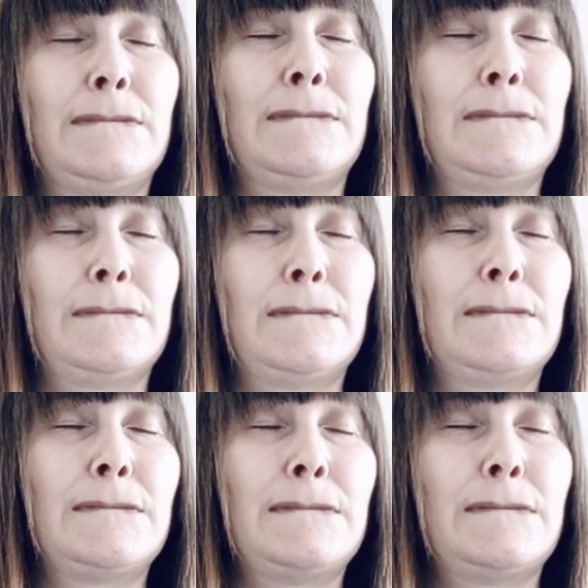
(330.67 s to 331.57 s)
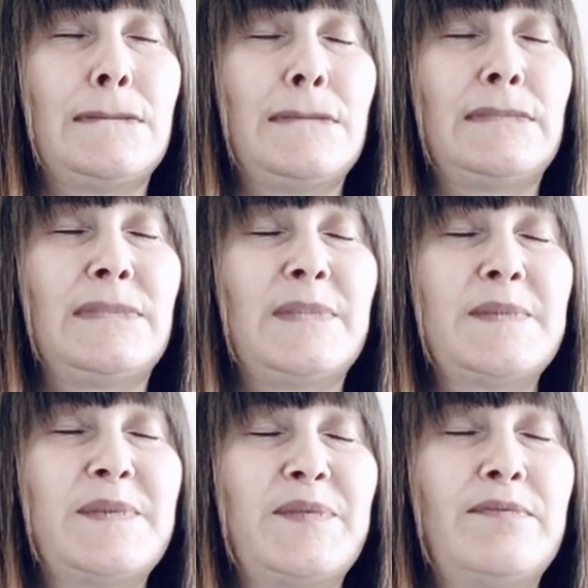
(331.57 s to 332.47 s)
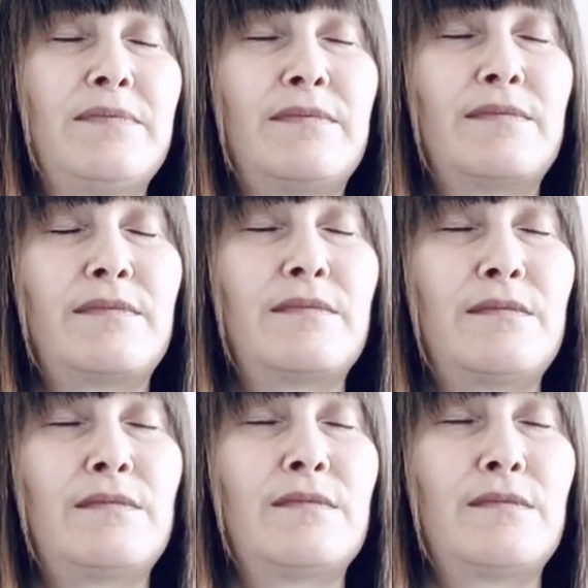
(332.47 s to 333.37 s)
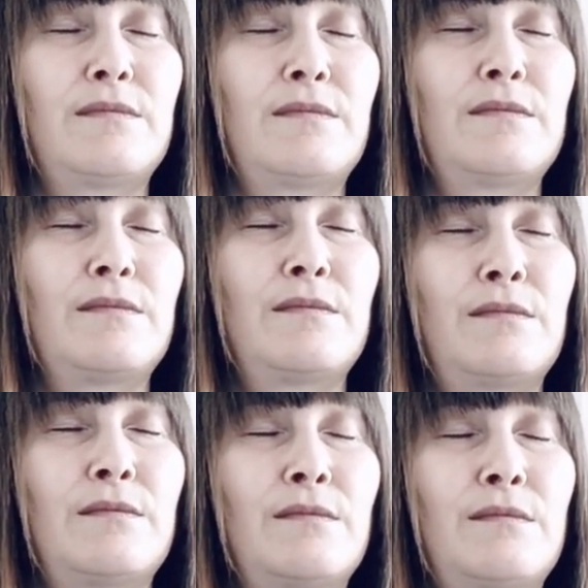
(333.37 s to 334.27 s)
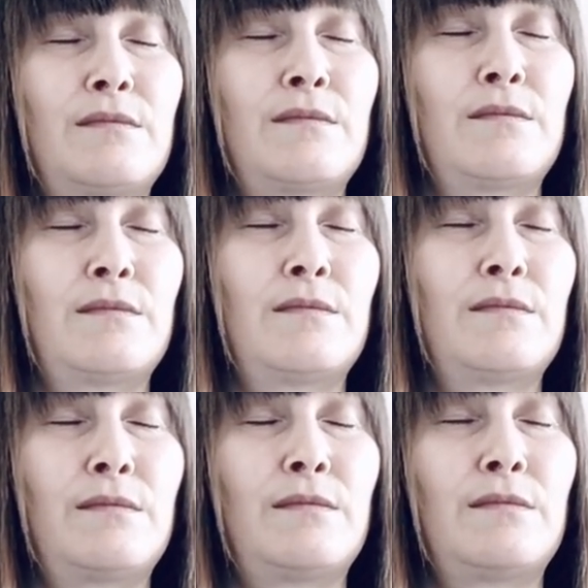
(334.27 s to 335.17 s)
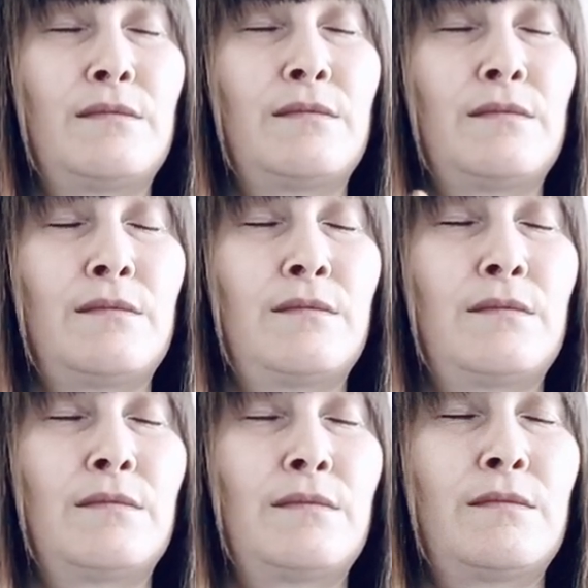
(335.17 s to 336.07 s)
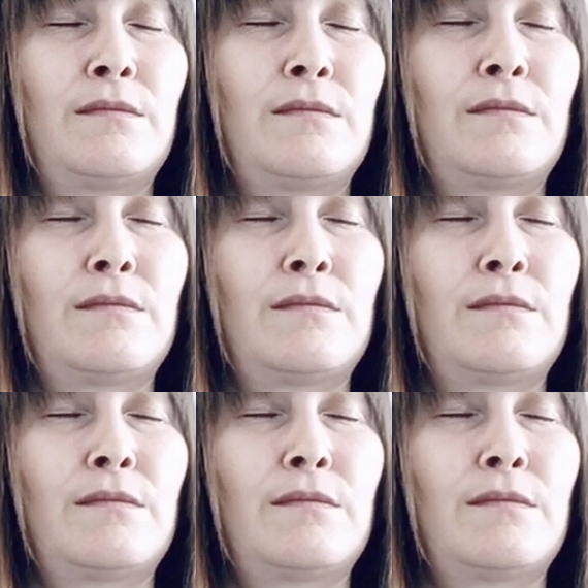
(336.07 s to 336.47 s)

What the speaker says: No one is speaking in this clip.